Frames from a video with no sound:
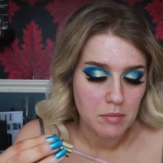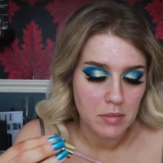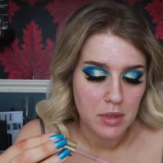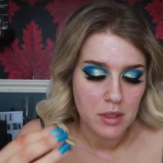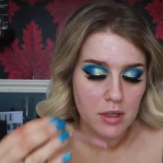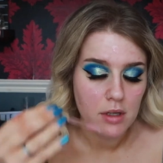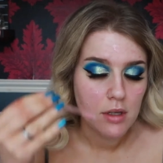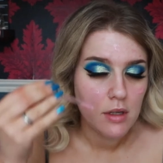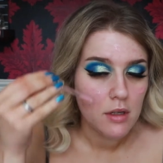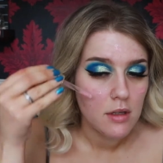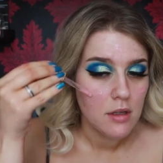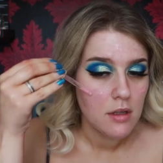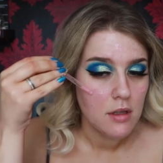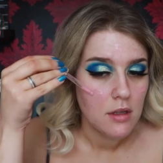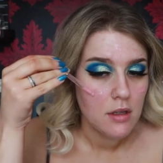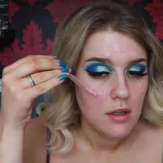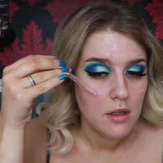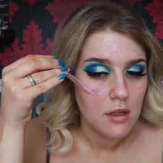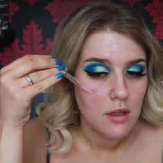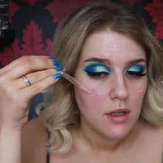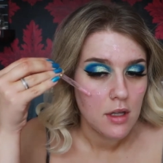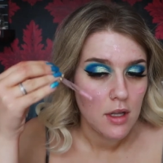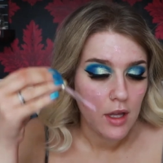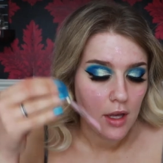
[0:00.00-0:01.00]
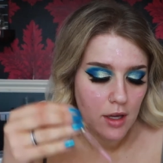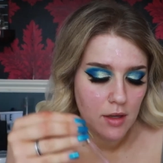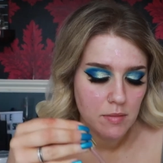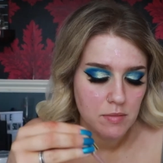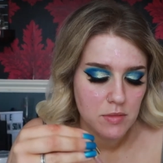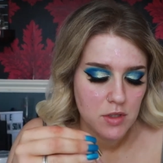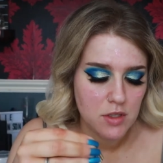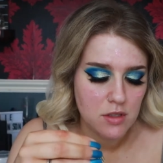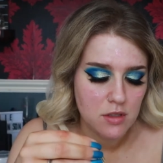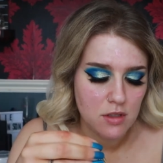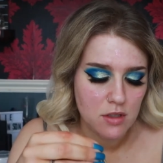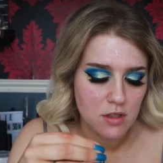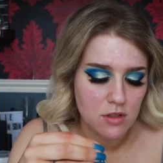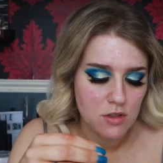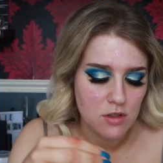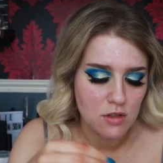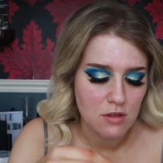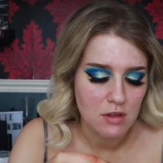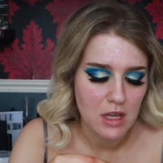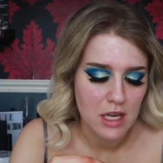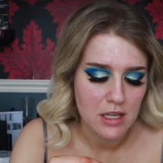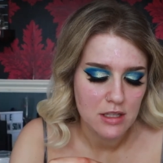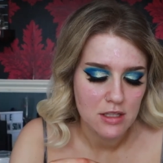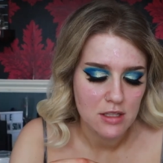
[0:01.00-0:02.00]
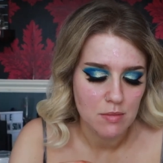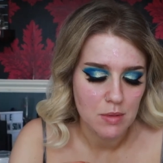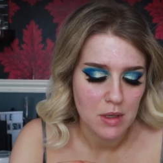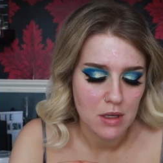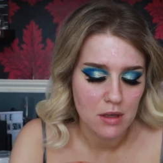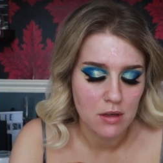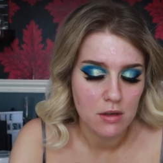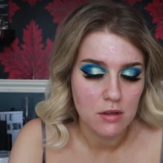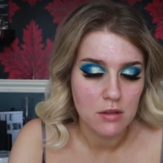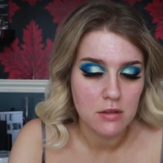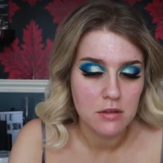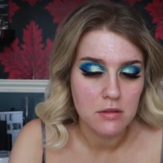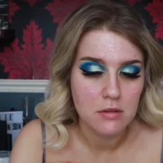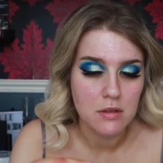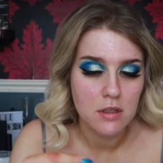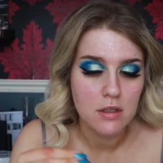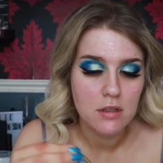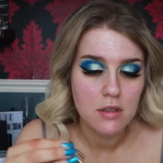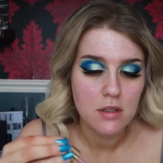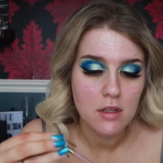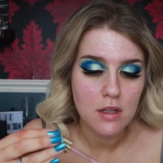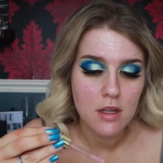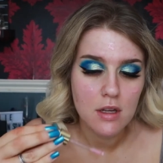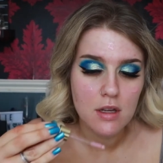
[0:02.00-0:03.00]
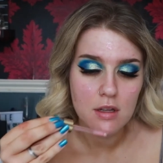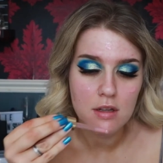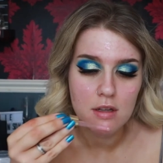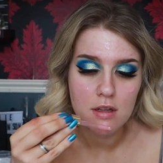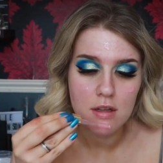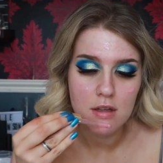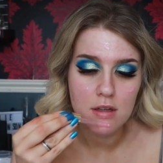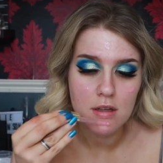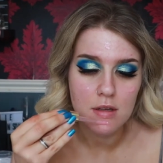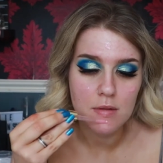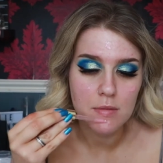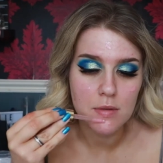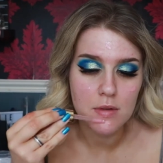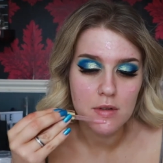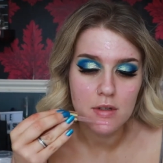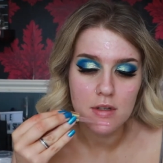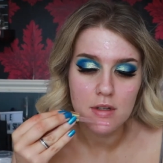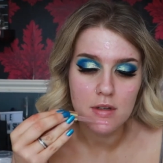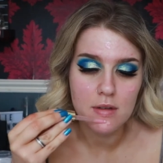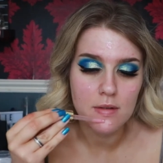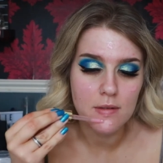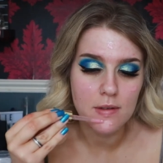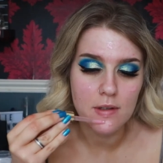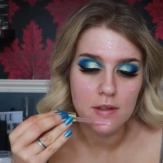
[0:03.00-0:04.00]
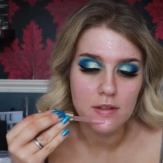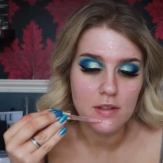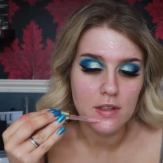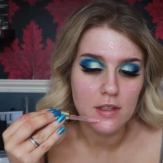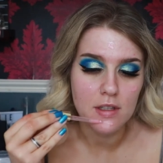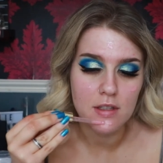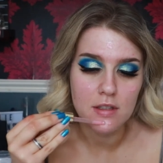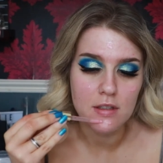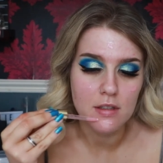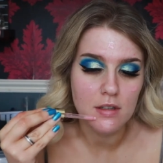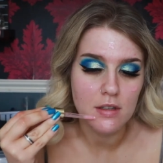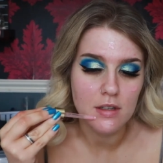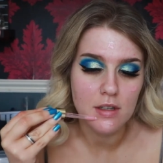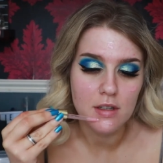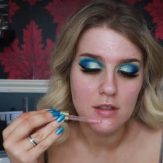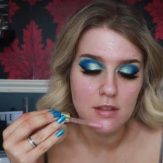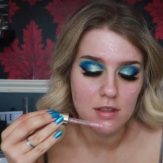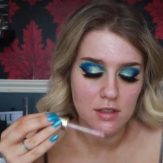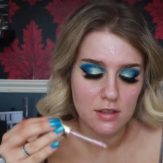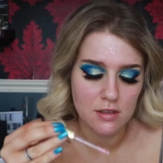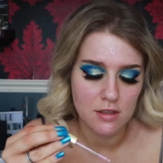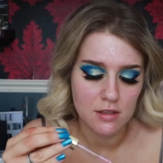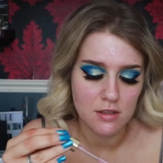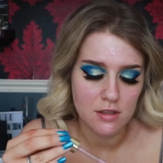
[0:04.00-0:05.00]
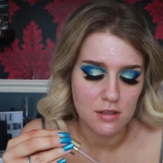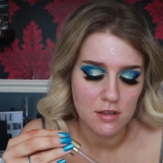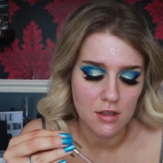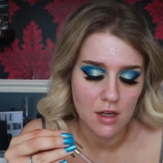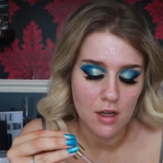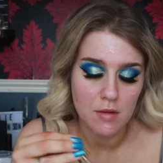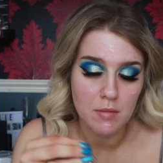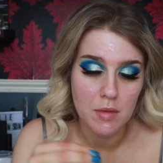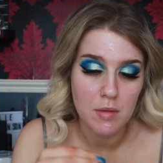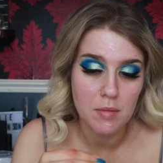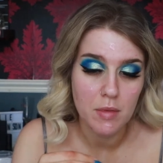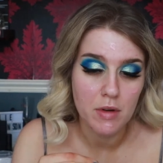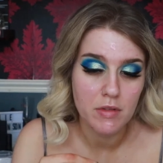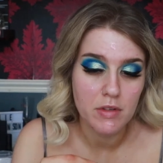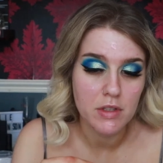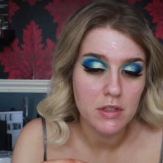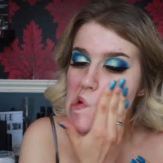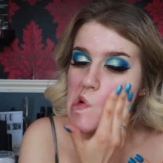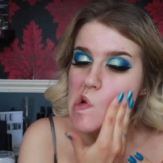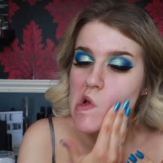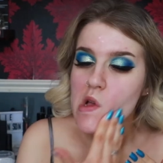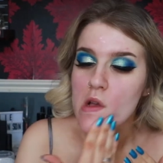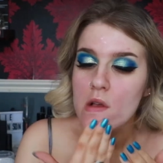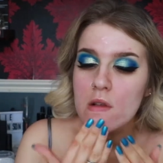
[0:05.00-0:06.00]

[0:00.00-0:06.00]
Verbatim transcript: But yeah, I'm just going to do that typical throwing it on my face crack because I just can't be bothered.